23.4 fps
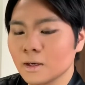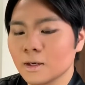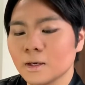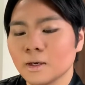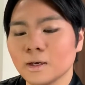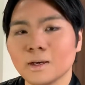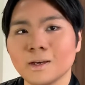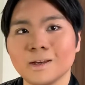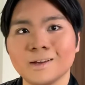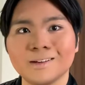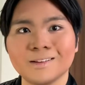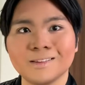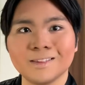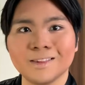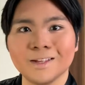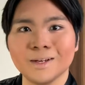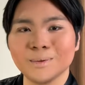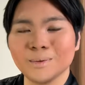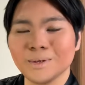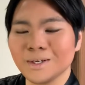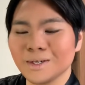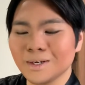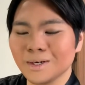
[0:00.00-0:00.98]
And
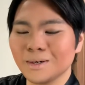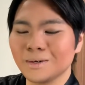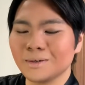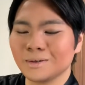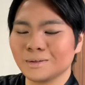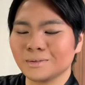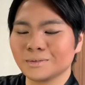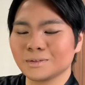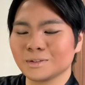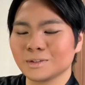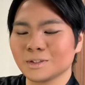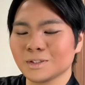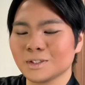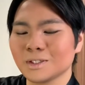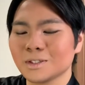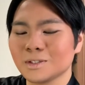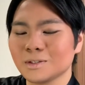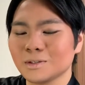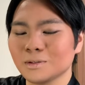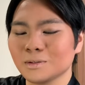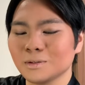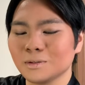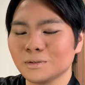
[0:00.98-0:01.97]
there we go, just
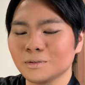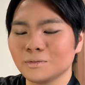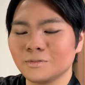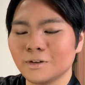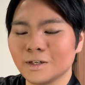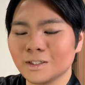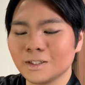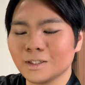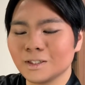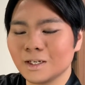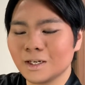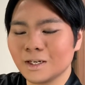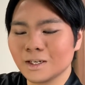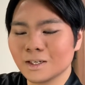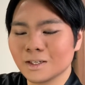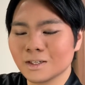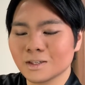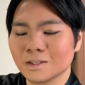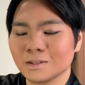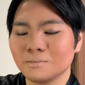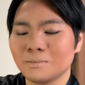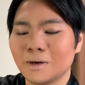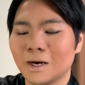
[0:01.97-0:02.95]
to
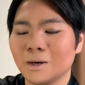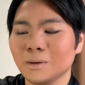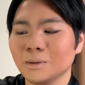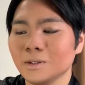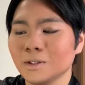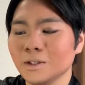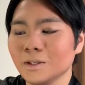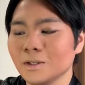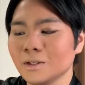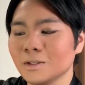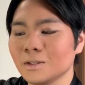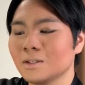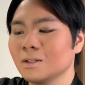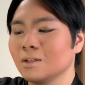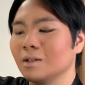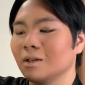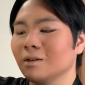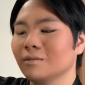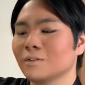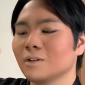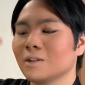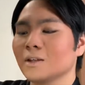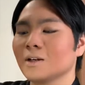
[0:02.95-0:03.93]
finalize the powders and
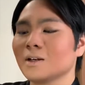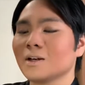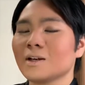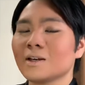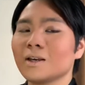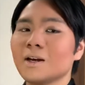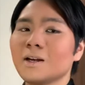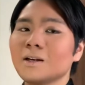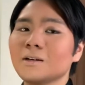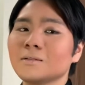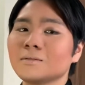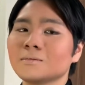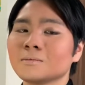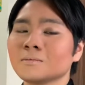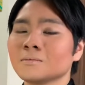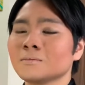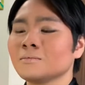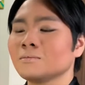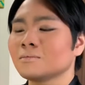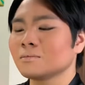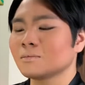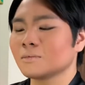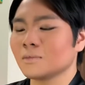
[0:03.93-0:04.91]
everything again,
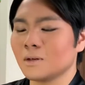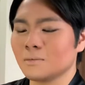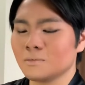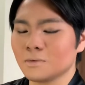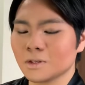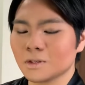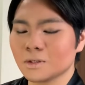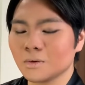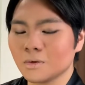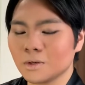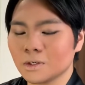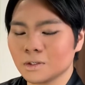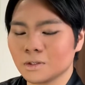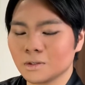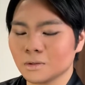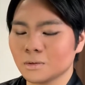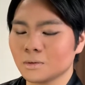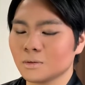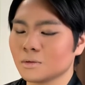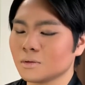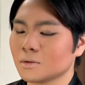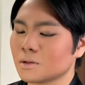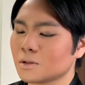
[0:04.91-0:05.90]
I'm just going
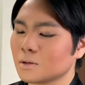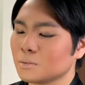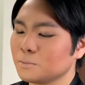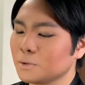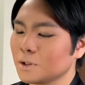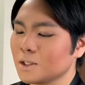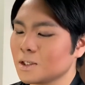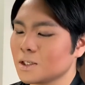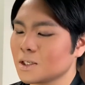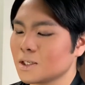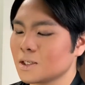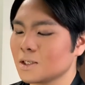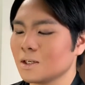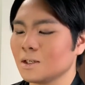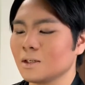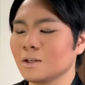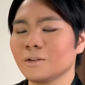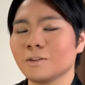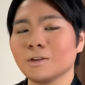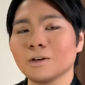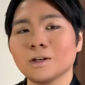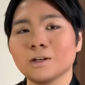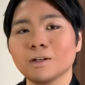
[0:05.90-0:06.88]
to spritz
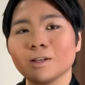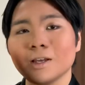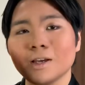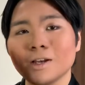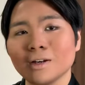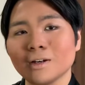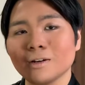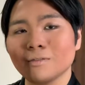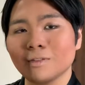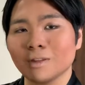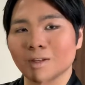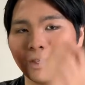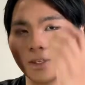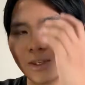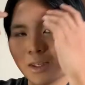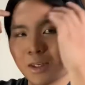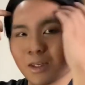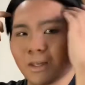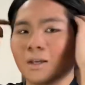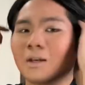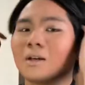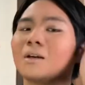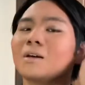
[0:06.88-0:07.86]
another layer of
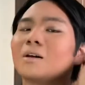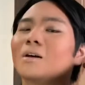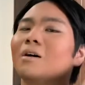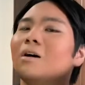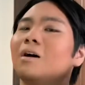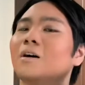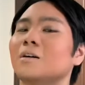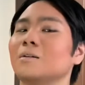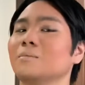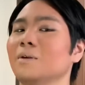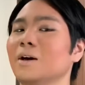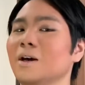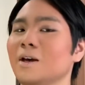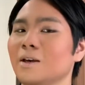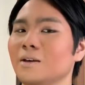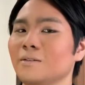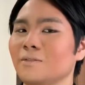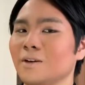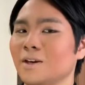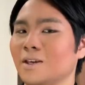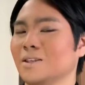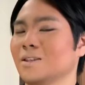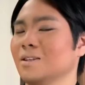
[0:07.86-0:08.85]
this on my
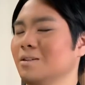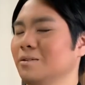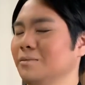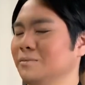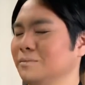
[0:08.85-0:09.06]
face.